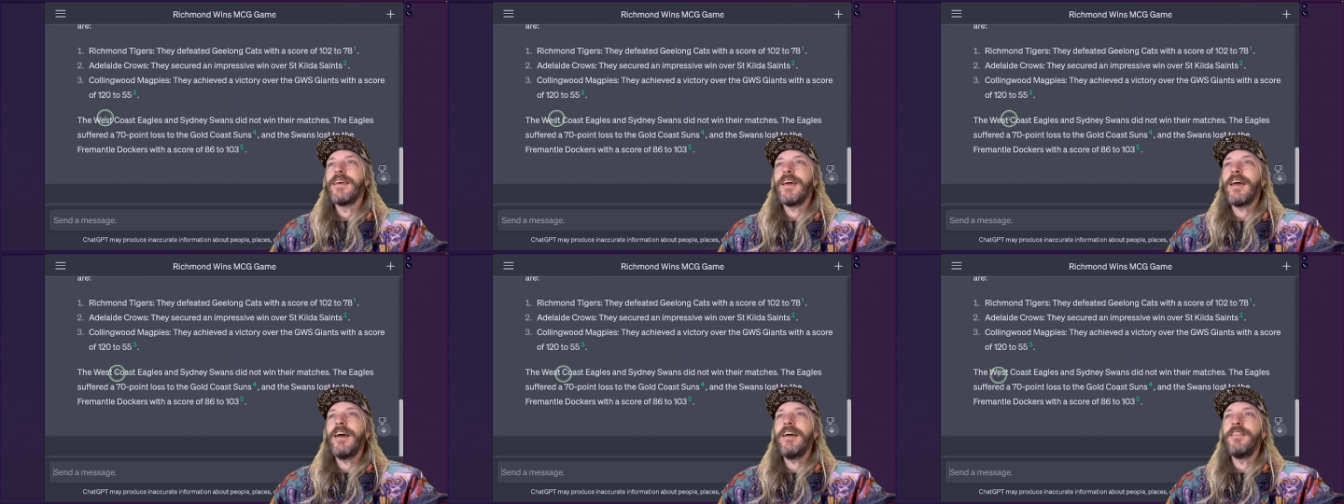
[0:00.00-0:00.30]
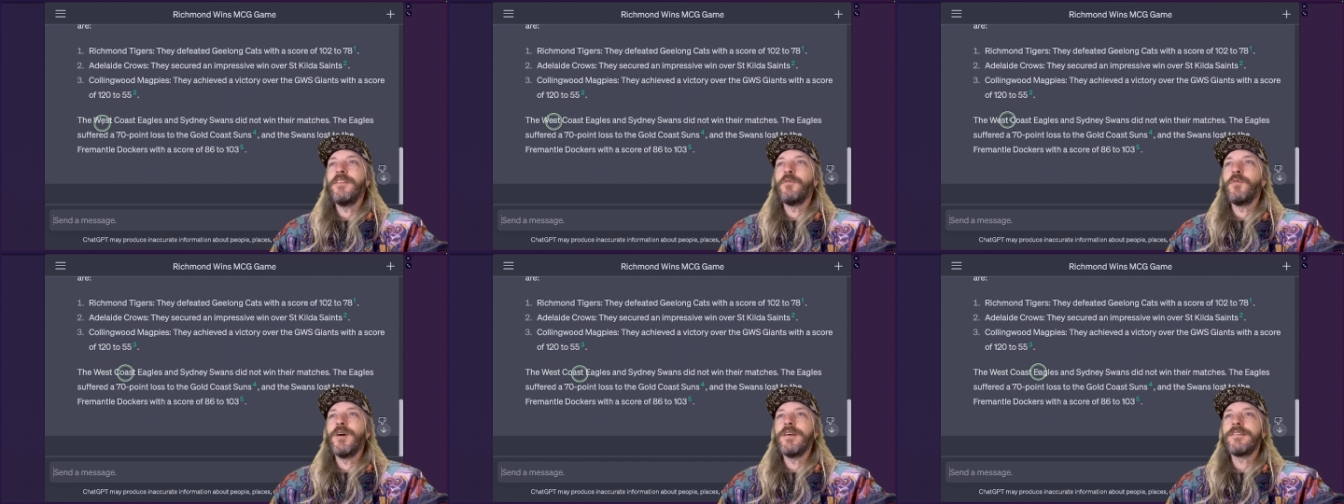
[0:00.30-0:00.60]

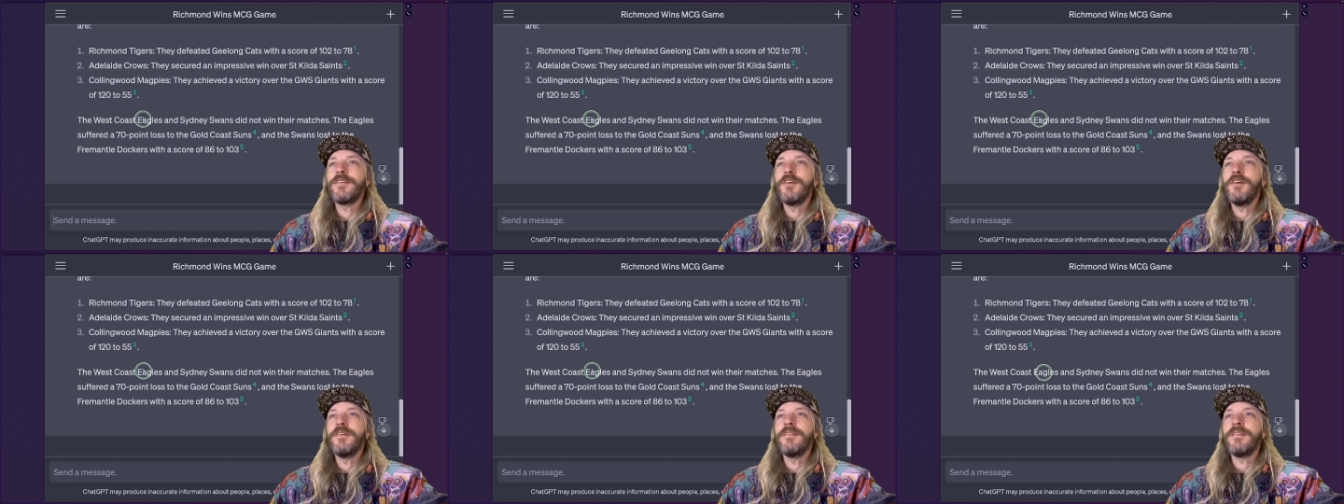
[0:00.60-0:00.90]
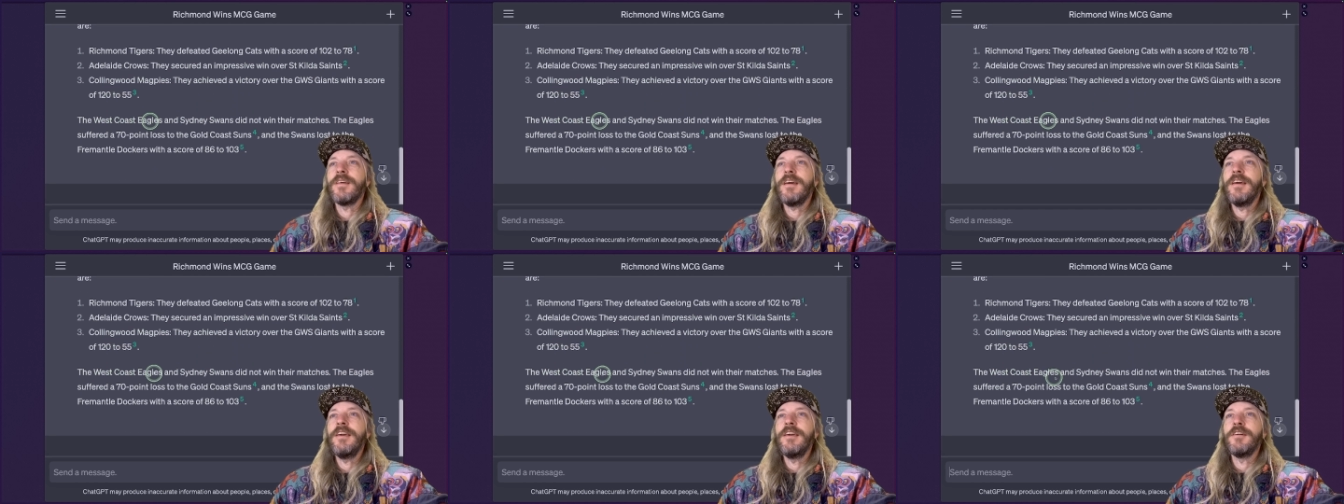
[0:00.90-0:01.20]
And the West
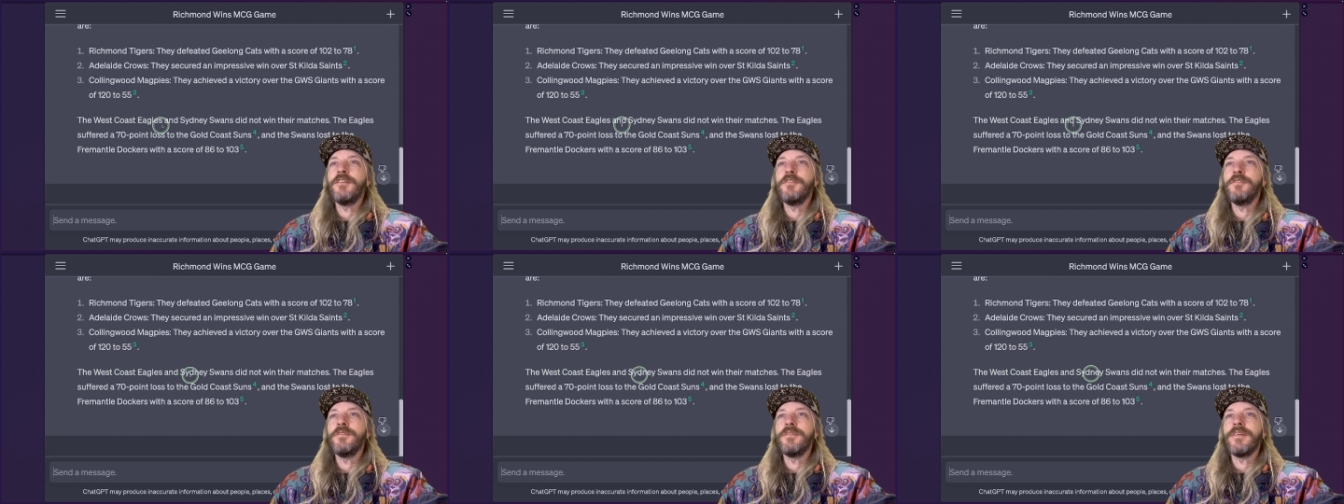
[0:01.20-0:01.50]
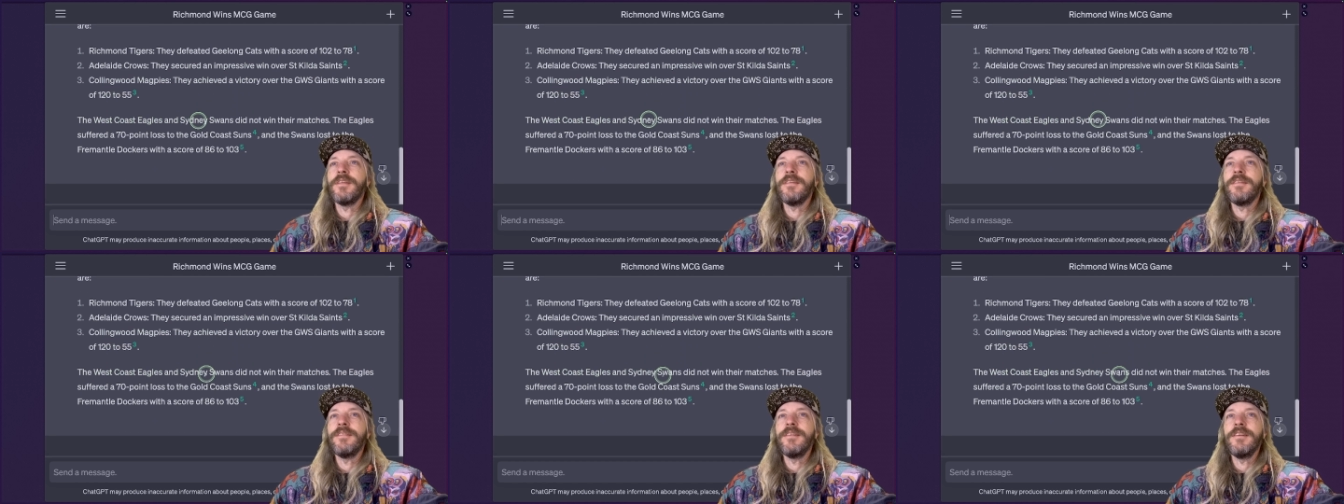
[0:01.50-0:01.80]
Coast Eagles
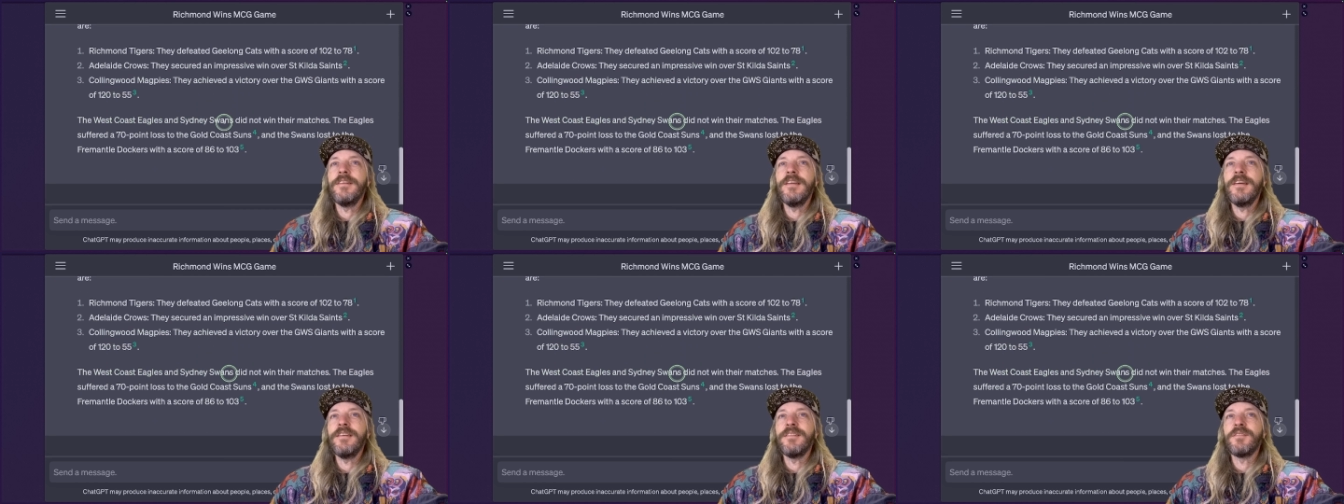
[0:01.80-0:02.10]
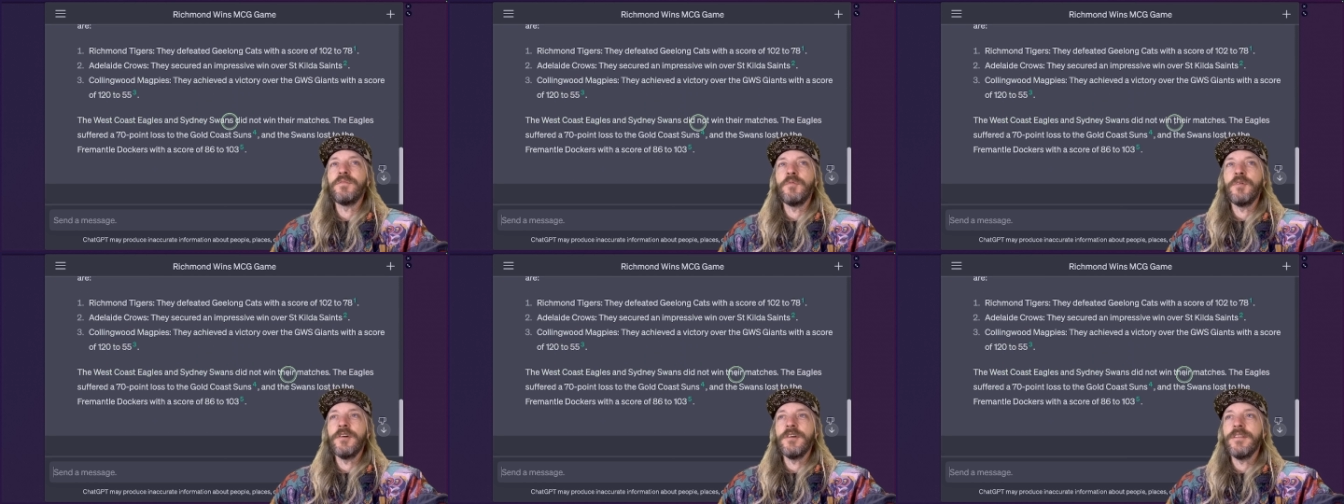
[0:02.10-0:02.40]
and Sydney
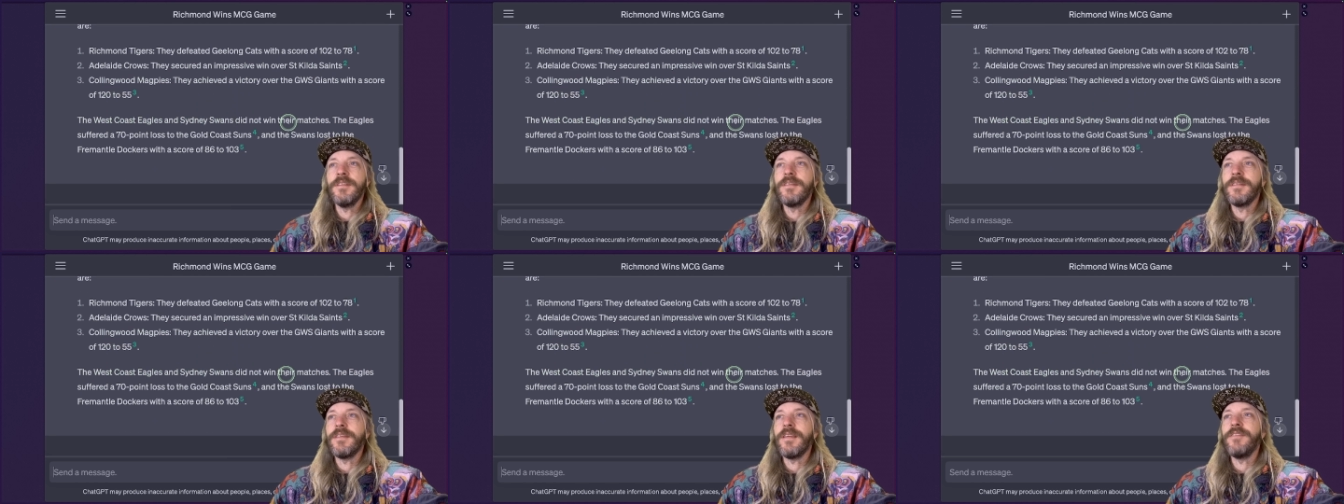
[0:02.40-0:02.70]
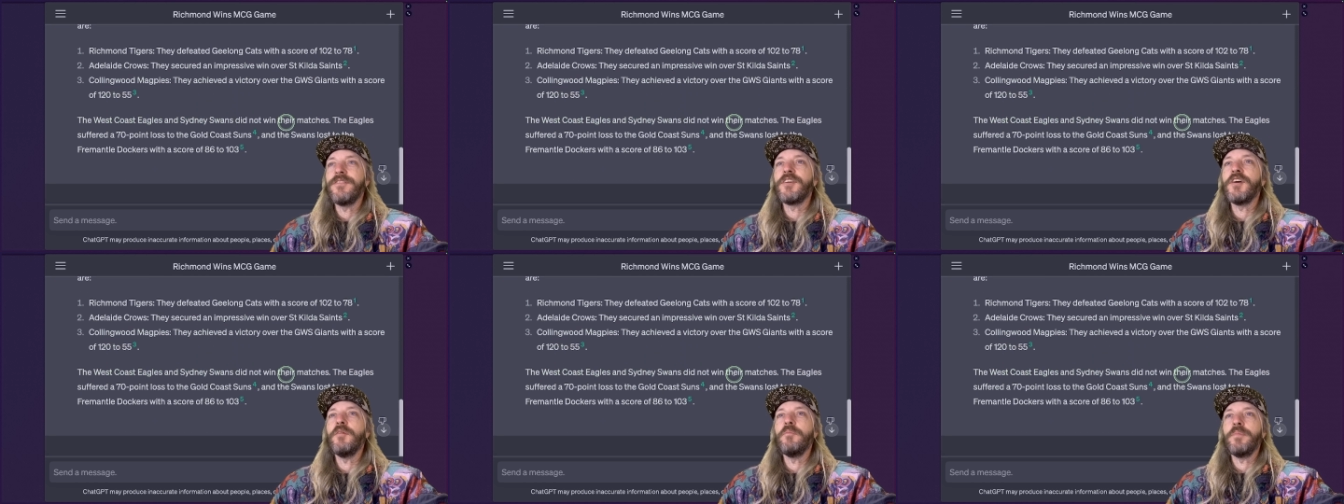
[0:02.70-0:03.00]
Swans,
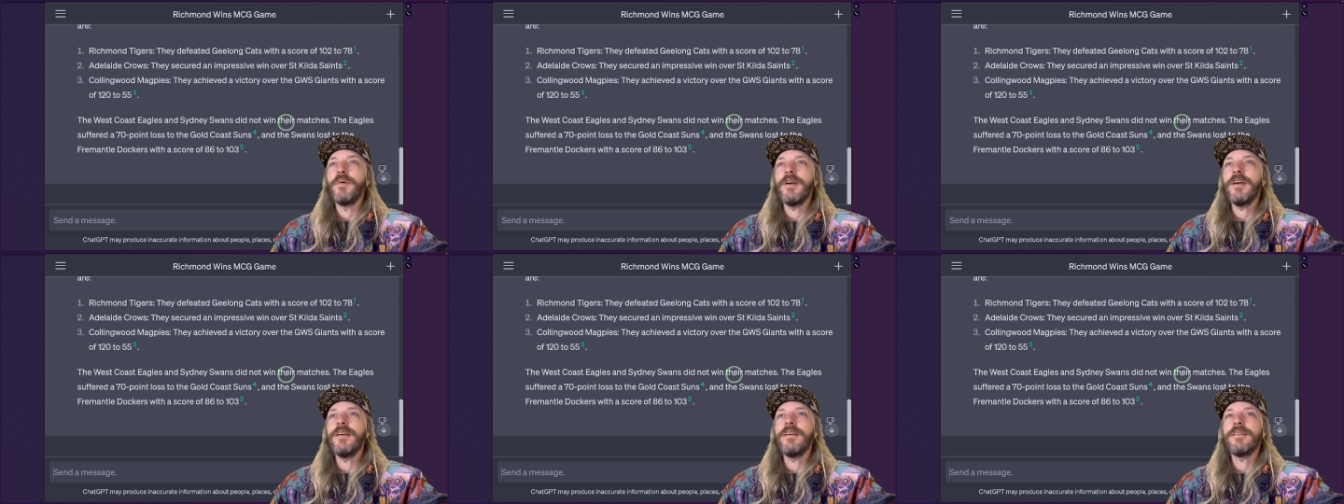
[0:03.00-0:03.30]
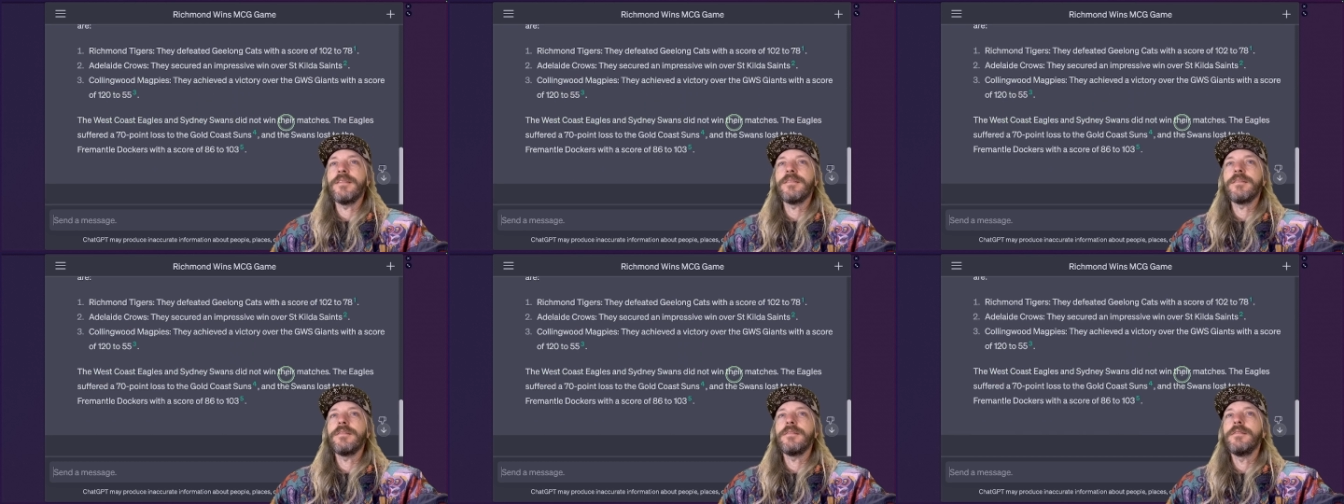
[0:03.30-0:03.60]
they've got
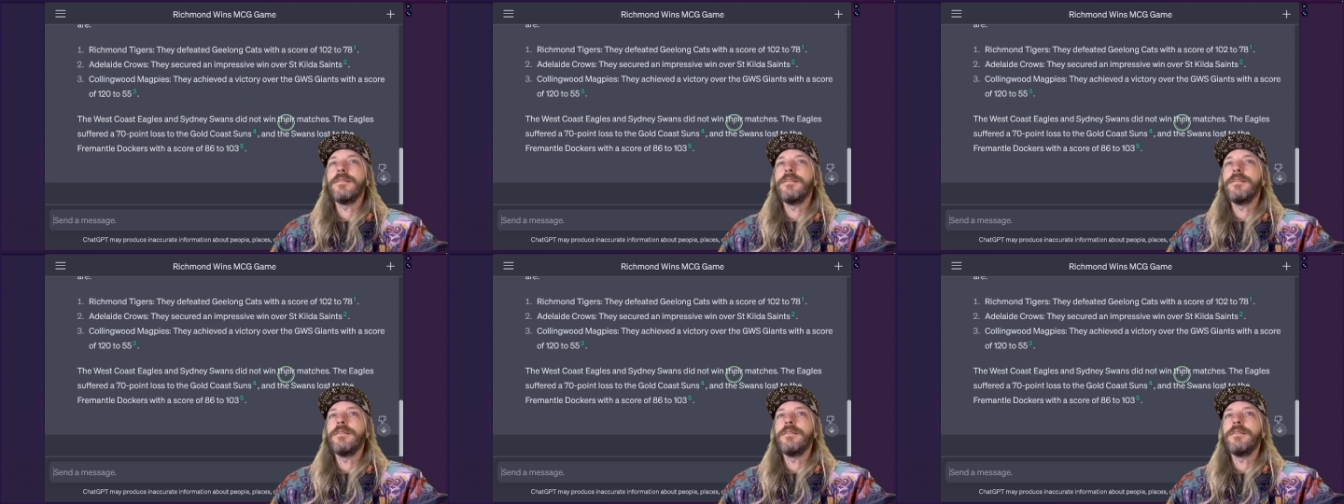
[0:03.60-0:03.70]
beaks.